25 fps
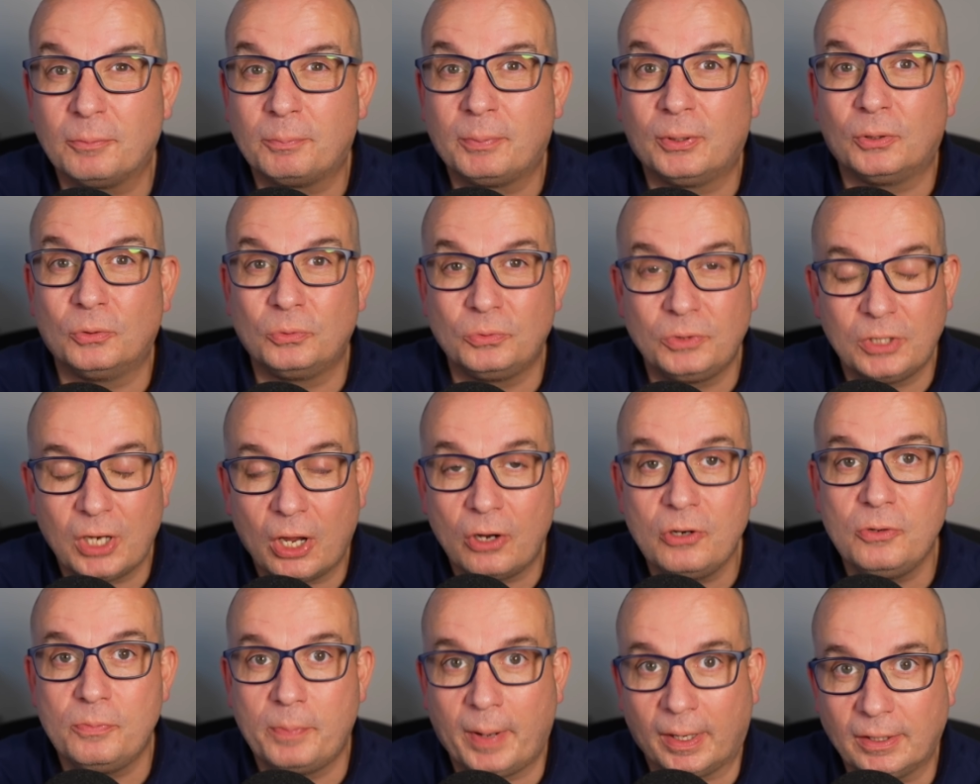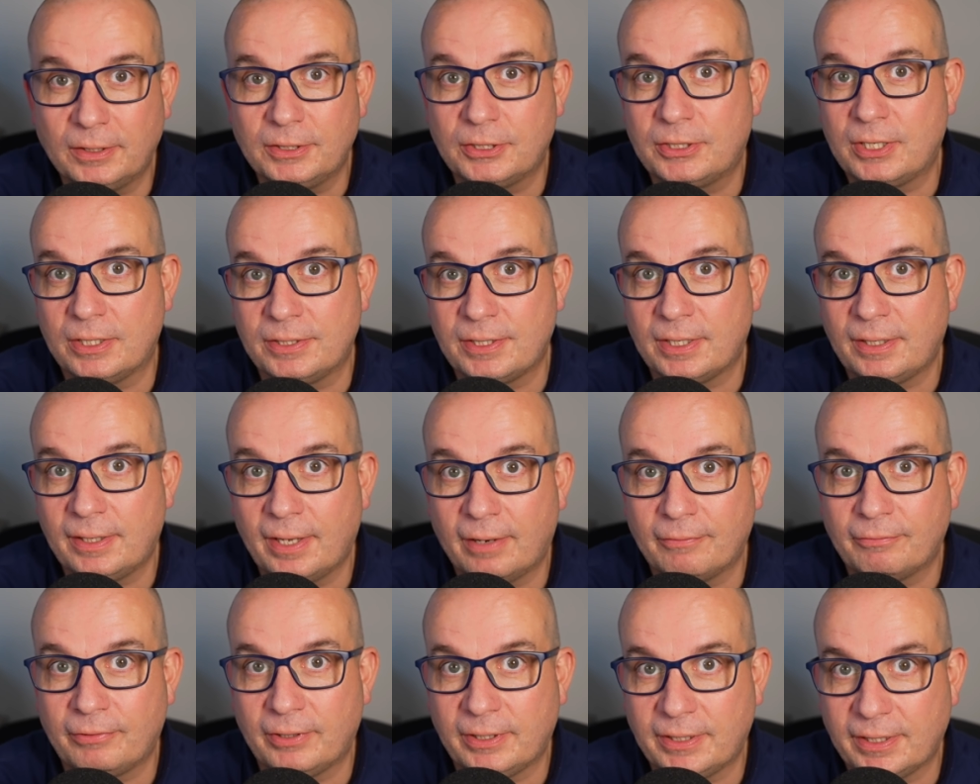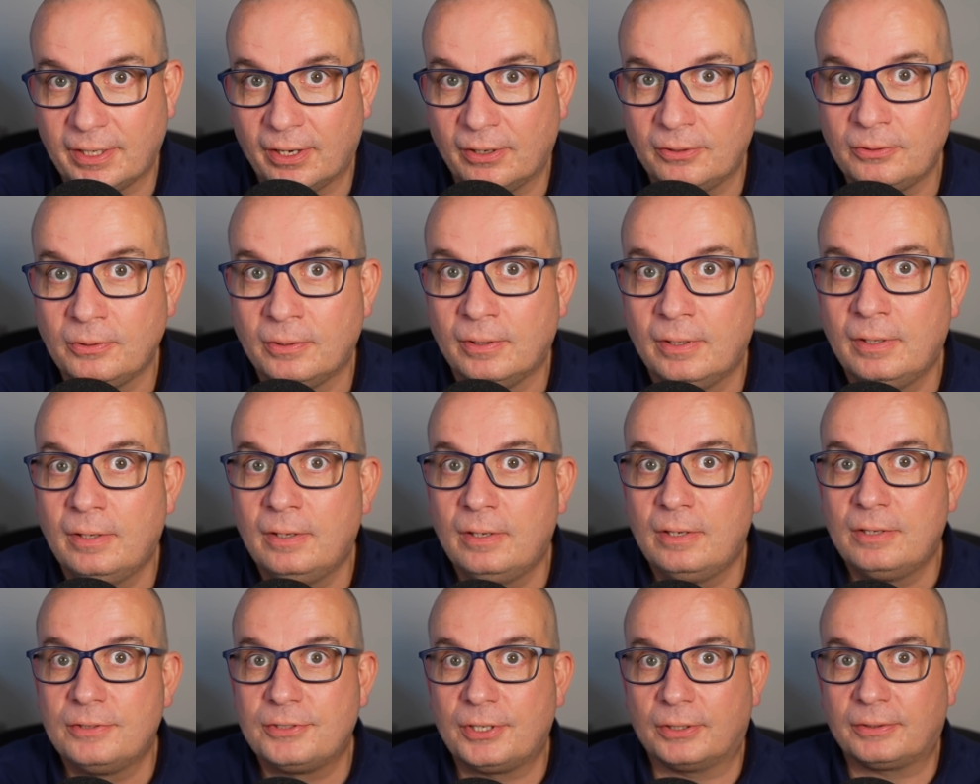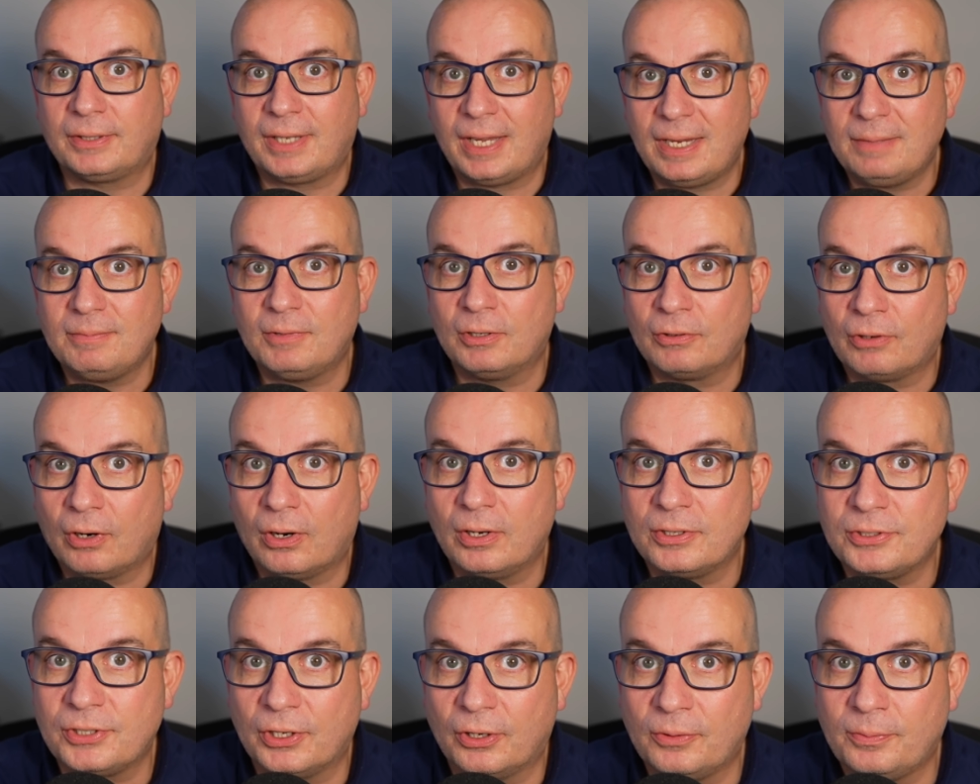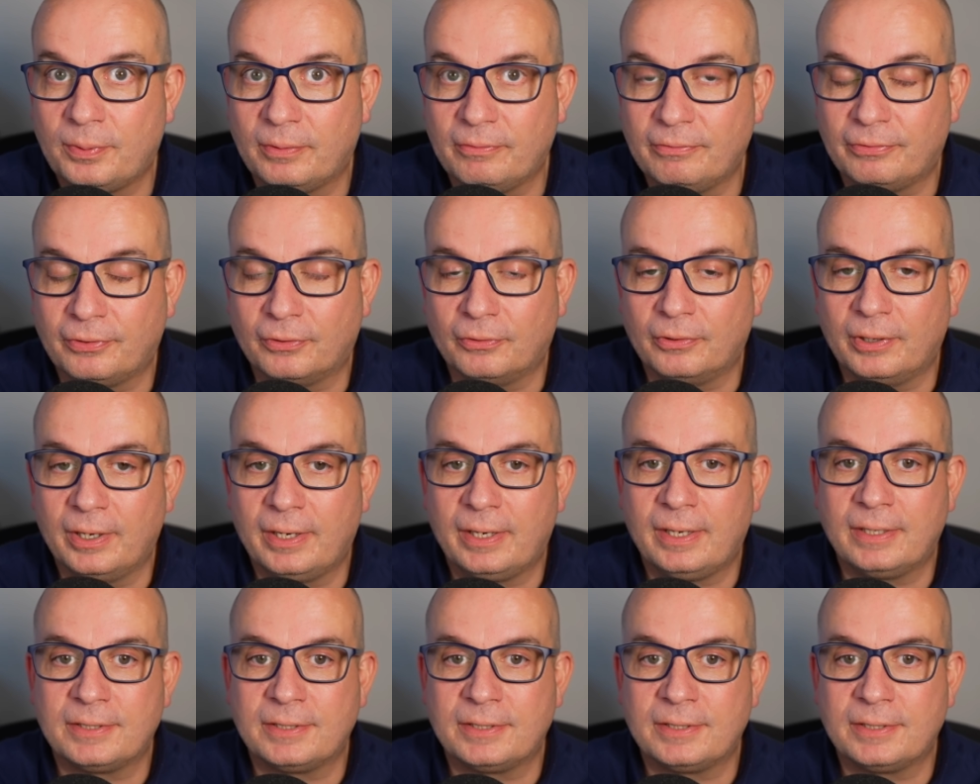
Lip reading: pull no punches in that video, so keep your eyes open for it.